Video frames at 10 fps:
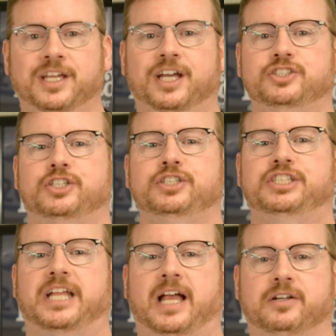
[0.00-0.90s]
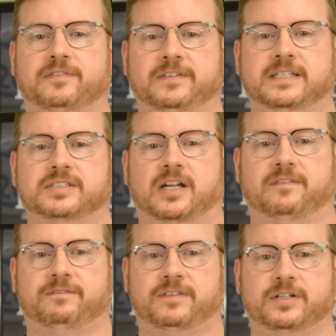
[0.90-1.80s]
Azure geographies are
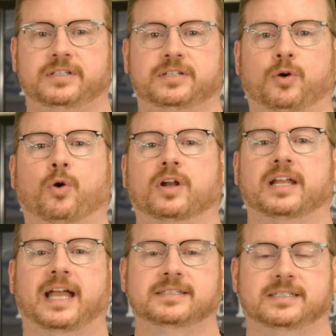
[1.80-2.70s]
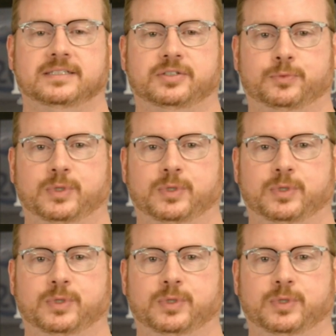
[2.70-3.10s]
further organized into